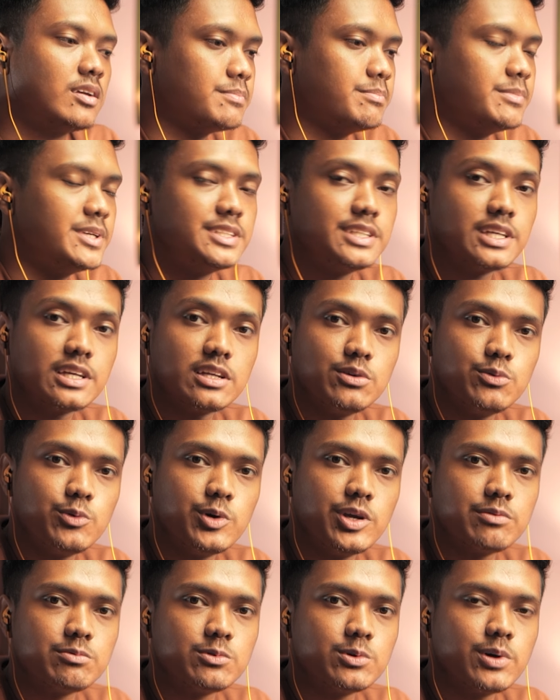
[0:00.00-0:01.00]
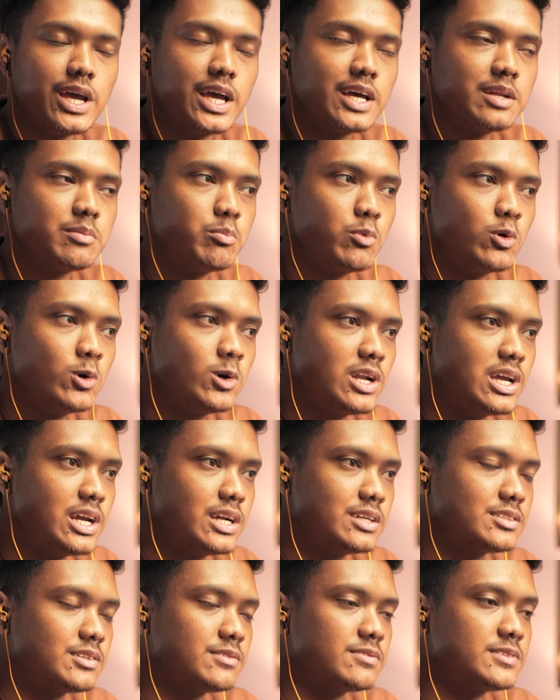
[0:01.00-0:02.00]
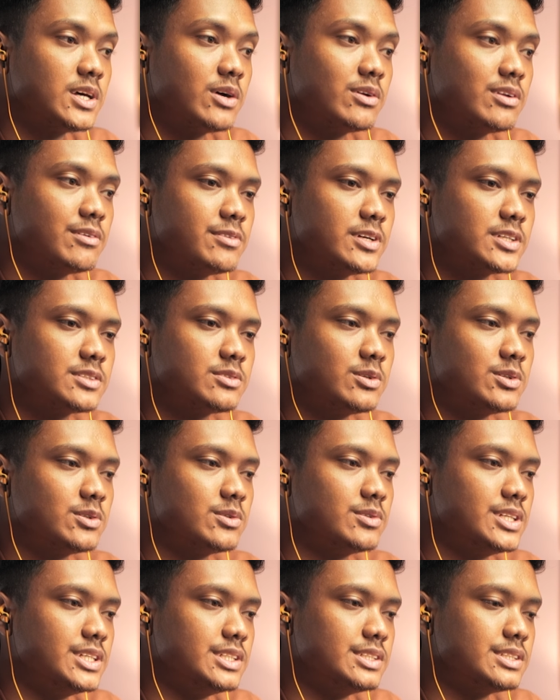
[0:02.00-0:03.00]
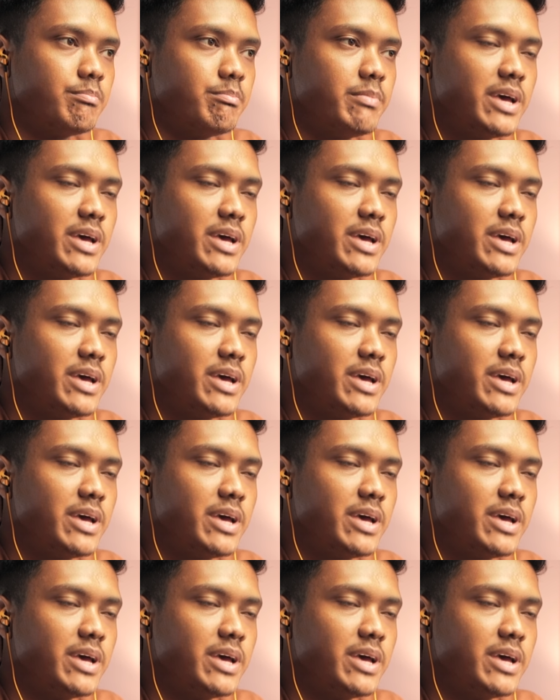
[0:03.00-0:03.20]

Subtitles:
Basically, we have to add more layers of sound effects onto these.